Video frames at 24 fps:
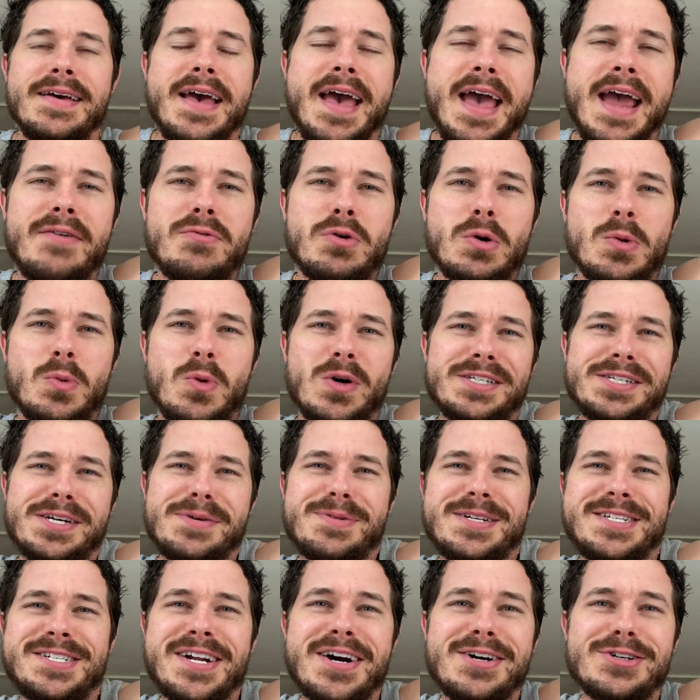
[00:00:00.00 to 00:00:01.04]
Hey everyone, what's up?
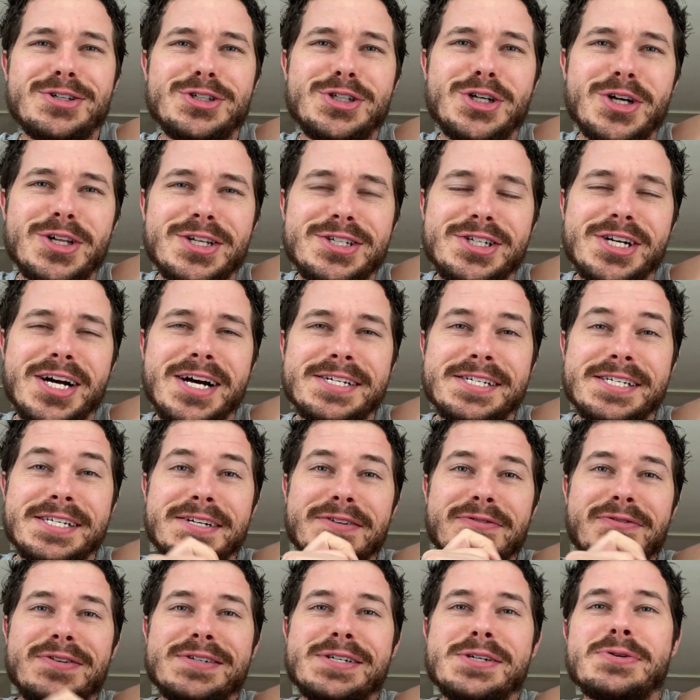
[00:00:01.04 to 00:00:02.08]
It's Dr. Charlie
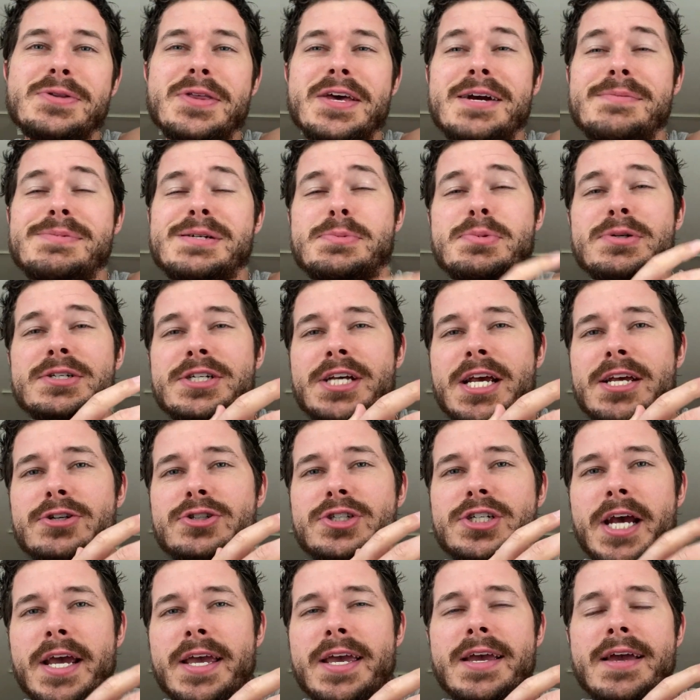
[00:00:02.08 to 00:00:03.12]
Johnson, physical therapist. Appreciate you
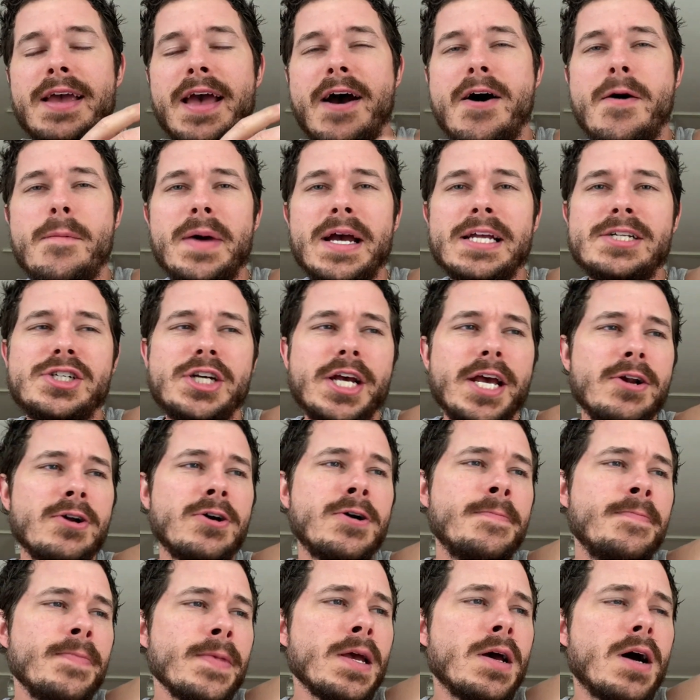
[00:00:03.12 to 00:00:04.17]
checking out my
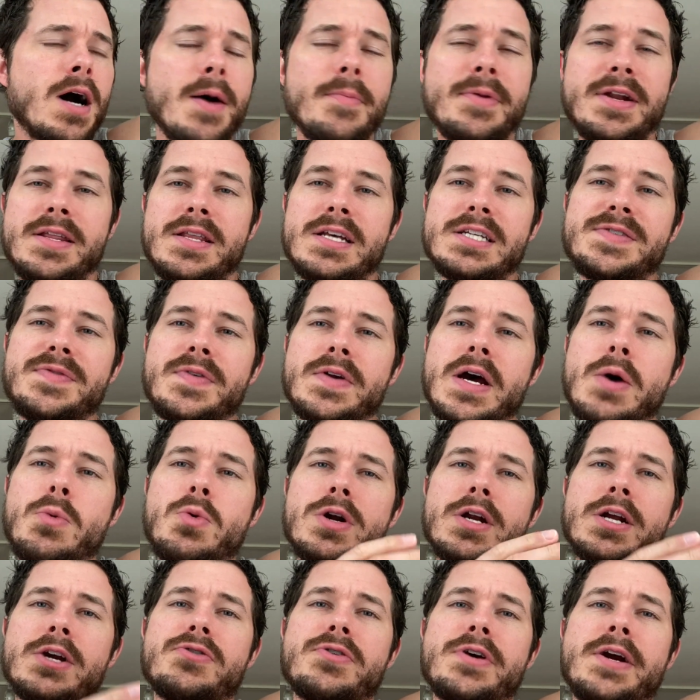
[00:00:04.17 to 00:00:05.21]
channel. Um, and in this video, I
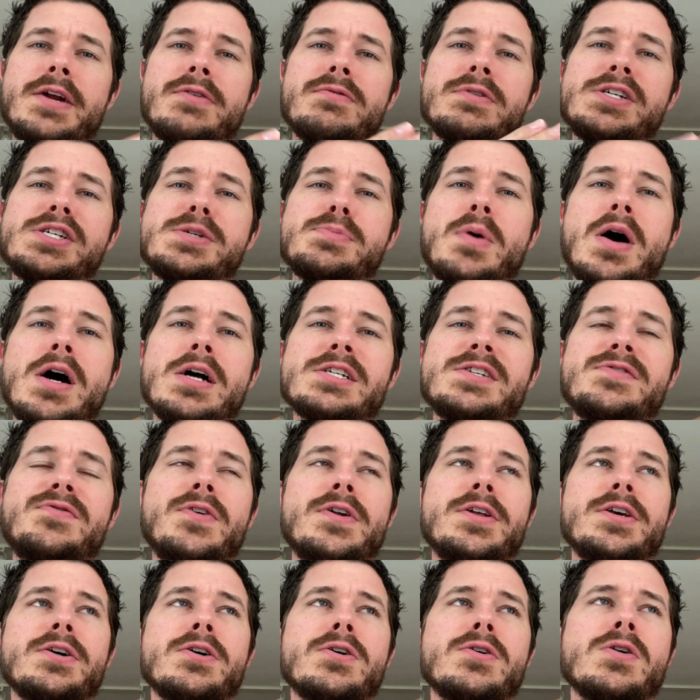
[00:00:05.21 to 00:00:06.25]
wanted to create a response
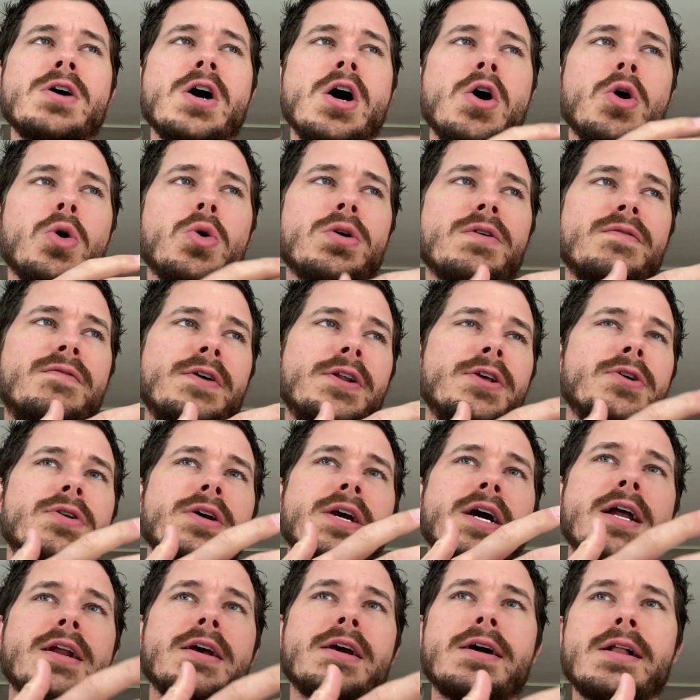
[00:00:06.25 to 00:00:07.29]
video or a video to
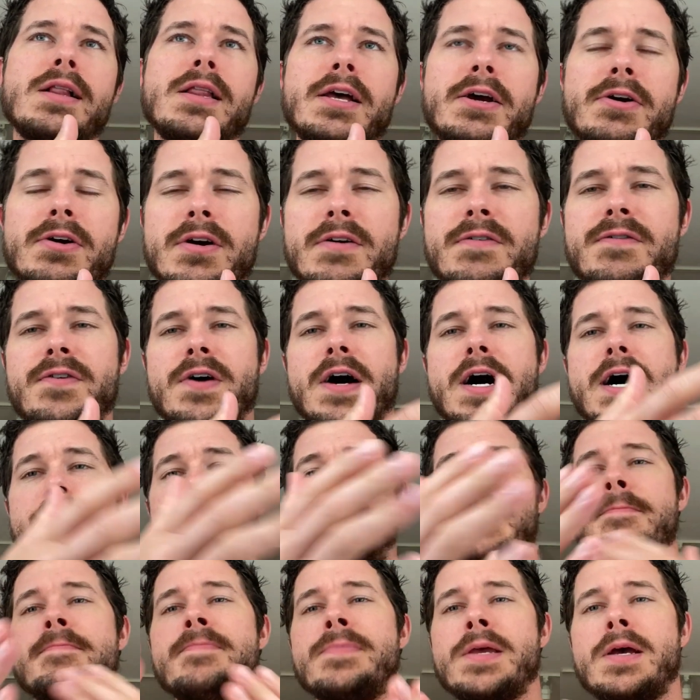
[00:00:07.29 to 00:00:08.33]
kind of
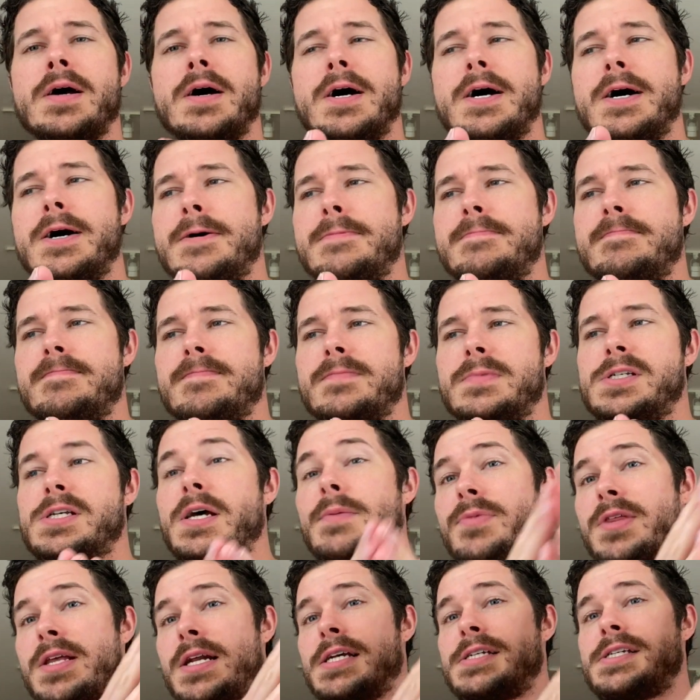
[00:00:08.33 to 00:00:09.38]
clarify um,
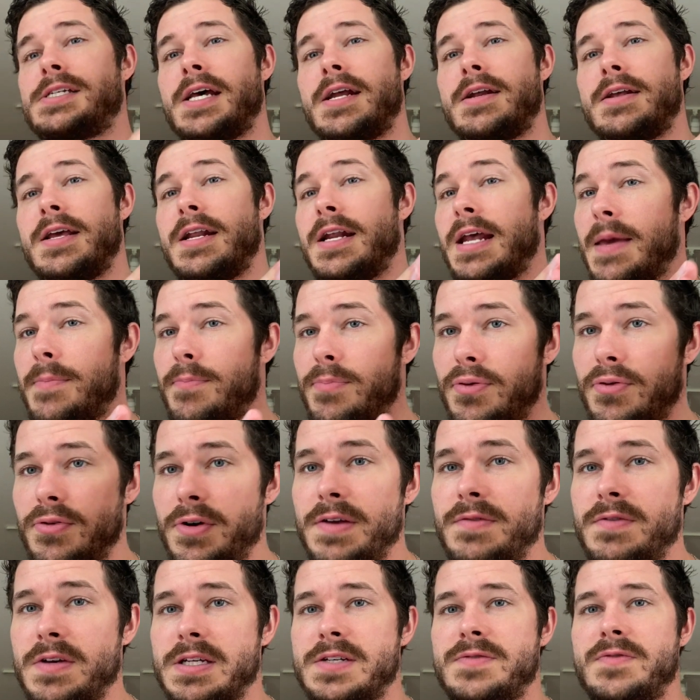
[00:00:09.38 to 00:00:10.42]
something I said in a
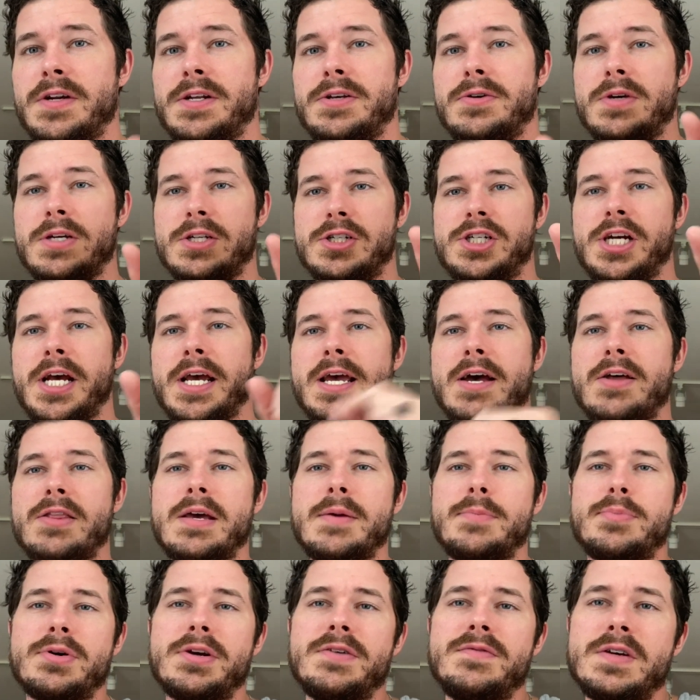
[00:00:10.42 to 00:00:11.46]
previous video. You can check out
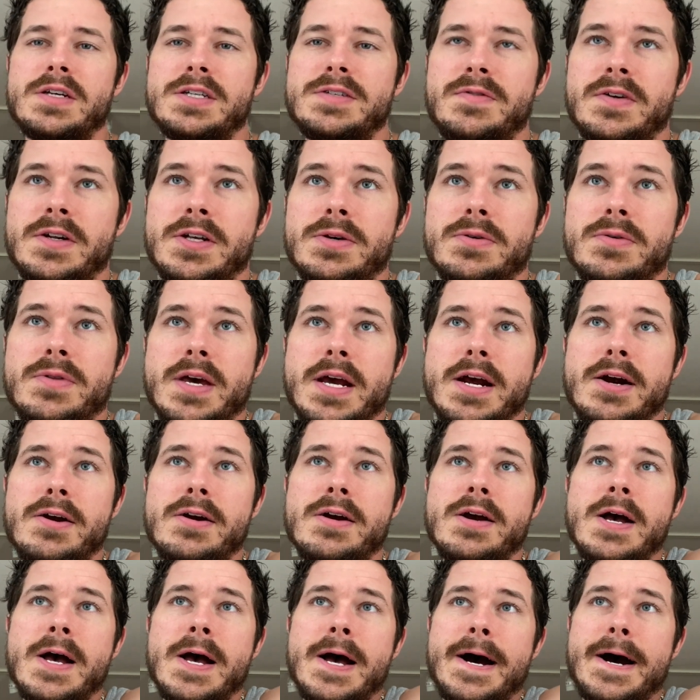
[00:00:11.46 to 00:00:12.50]
that previous video there.